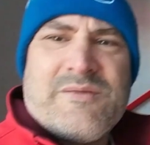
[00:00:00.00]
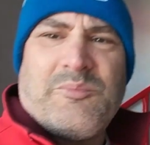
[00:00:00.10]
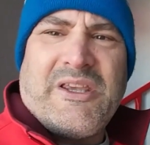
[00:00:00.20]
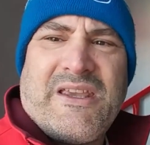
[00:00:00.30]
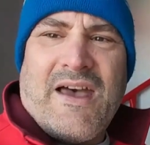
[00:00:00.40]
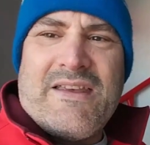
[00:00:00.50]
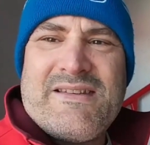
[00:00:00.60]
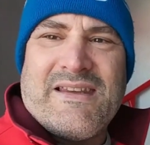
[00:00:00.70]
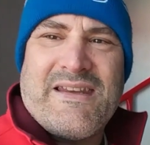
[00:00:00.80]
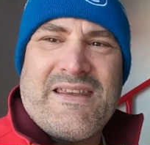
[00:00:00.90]

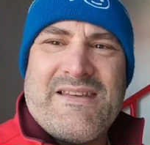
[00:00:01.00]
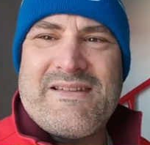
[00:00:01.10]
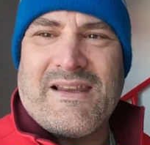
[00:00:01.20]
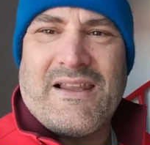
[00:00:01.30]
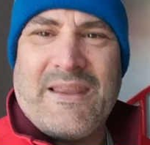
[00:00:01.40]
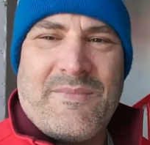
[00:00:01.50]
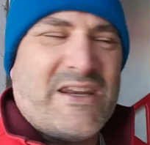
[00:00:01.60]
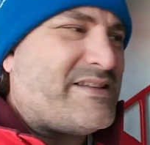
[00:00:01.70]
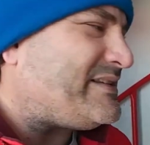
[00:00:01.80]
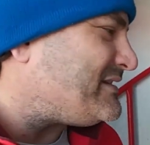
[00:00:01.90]
because it is a
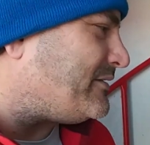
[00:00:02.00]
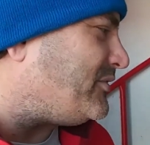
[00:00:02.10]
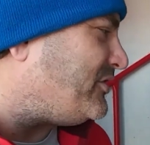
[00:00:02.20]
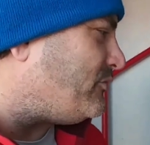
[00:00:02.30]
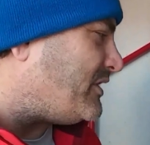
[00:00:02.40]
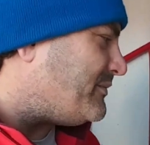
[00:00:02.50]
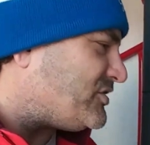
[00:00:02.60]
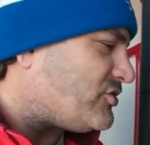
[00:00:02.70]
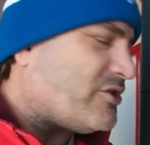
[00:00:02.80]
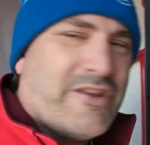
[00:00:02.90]
limited system and you want to
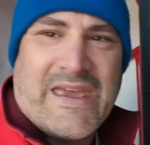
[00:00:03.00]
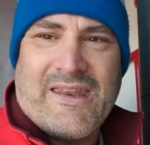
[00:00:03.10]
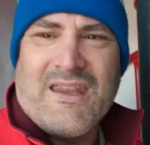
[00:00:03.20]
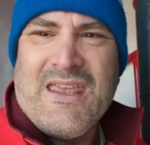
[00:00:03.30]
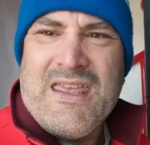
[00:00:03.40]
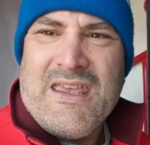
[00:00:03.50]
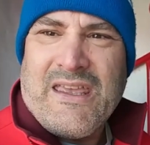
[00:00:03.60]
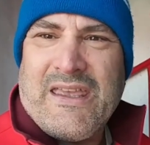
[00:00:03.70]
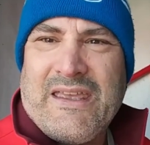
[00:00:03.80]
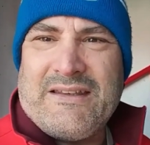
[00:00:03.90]
make sure that
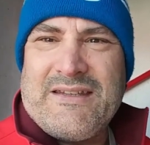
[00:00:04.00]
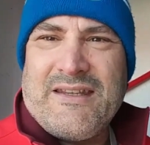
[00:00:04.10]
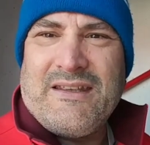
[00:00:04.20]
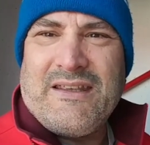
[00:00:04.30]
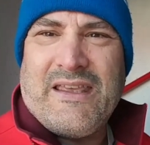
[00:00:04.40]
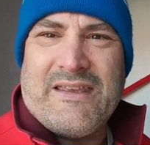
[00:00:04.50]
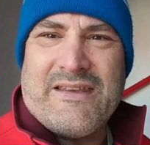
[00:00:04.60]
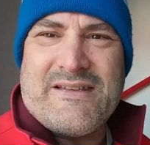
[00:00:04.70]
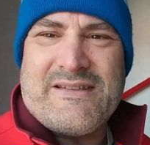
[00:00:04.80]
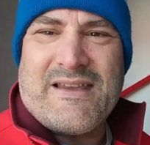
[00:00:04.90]

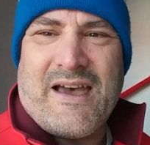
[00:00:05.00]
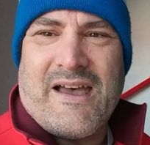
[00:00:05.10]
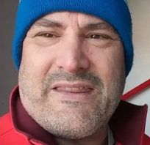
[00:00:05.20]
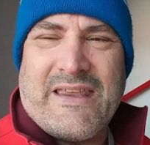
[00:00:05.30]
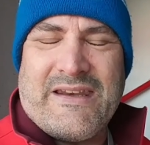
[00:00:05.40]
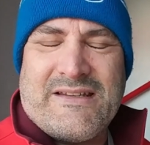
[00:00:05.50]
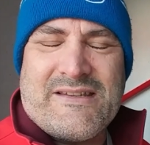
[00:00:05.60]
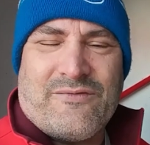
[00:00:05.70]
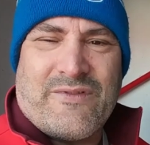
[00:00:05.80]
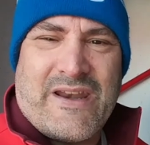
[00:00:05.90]
it
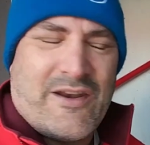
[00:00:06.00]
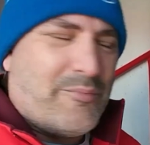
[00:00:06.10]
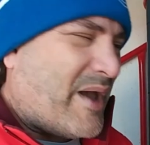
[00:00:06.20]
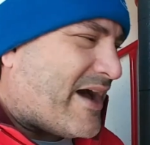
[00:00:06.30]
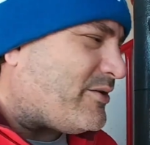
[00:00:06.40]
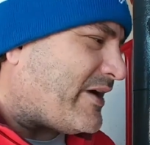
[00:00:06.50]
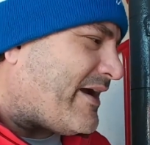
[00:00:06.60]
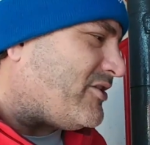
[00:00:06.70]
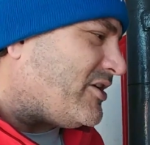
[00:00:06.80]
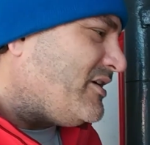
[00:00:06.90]
doesn't run out of power
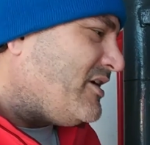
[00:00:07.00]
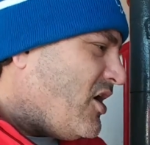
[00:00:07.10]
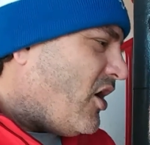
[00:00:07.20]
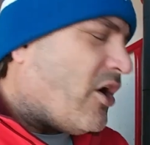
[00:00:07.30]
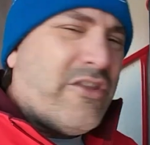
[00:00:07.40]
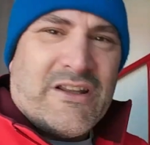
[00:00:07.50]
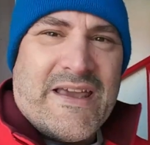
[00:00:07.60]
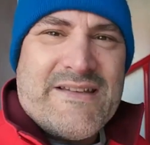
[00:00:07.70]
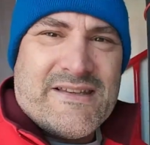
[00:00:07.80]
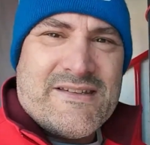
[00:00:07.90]
ever, all the
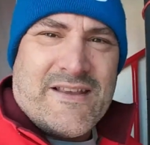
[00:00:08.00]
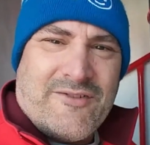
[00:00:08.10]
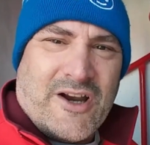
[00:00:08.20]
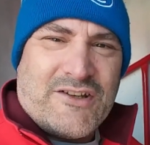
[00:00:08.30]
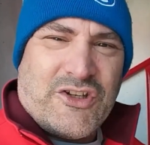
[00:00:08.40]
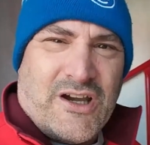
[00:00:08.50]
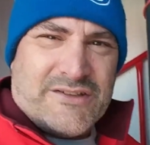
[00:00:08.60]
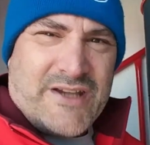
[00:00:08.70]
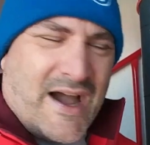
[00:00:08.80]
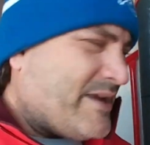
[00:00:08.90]
lights and stuff are actually
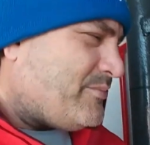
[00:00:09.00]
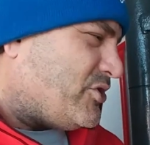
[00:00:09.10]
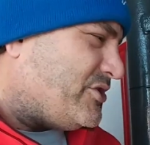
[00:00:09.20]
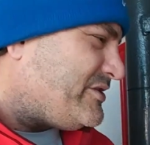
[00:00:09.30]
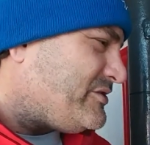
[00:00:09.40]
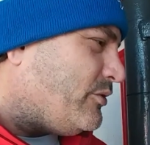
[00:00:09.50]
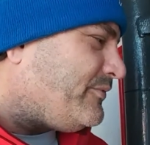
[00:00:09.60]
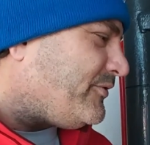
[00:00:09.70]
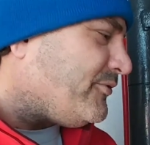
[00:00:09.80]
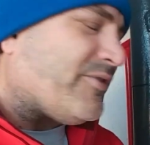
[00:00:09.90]
on timers. So
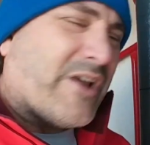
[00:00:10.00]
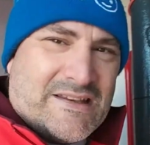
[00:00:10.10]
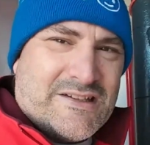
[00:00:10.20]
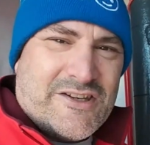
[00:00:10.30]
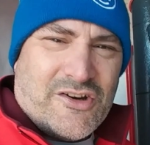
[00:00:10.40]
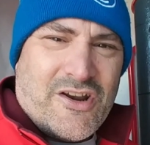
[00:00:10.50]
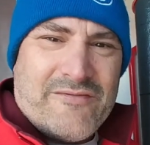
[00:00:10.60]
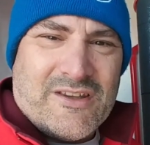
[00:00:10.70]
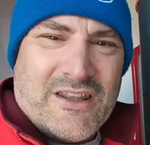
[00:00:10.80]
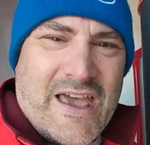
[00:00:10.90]
if you forget to turn
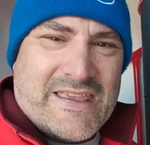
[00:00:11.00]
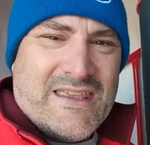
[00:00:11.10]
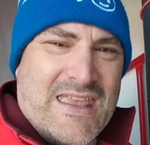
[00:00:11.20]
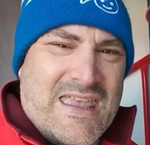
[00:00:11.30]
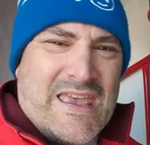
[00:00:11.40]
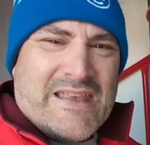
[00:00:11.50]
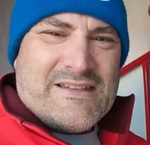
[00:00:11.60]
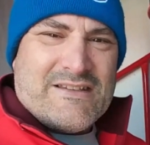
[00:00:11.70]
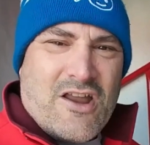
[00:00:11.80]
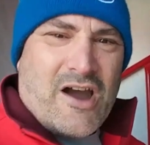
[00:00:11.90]
off the light,
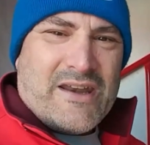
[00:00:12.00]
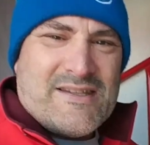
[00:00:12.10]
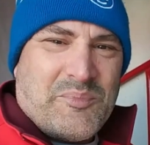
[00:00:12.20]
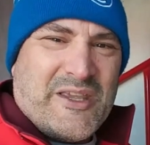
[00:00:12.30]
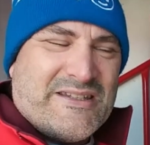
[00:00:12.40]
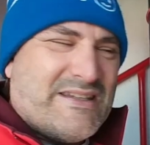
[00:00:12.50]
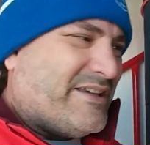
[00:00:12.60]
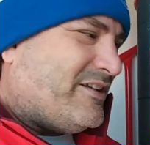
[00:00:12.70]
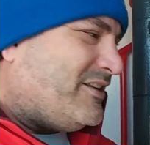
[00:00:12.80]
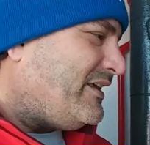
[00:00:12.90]
it's not as big a
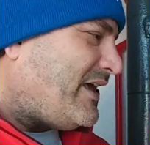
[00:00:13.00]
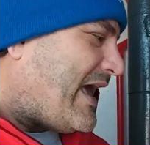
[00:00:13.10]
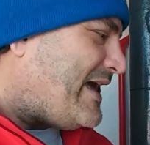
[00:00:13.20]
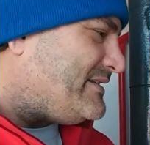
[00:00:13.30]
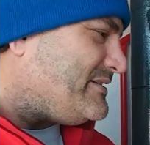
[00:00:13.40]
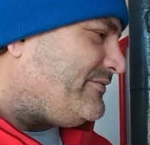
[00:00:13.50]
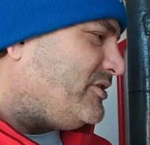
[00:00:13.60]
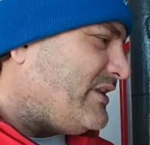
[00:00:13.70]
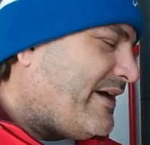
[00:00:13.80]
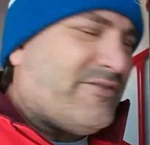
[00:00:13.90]
deal as if
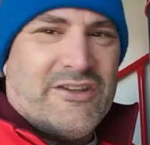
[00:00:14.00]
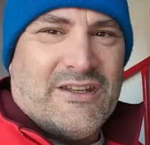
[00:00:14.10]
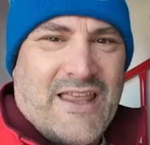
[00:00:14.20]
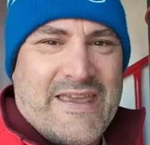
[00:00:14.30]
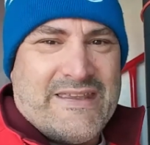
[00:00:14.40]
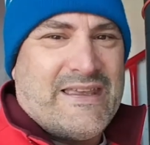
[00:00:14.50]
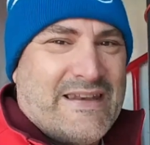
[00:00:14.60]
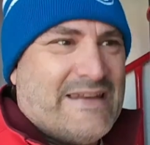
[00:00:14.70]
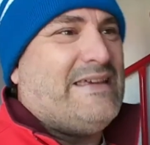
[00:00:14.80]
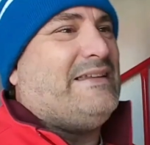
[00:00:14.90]
you left on the light and
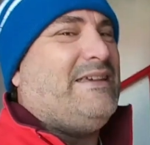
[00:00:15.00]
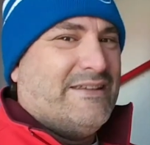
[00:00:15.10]
then it,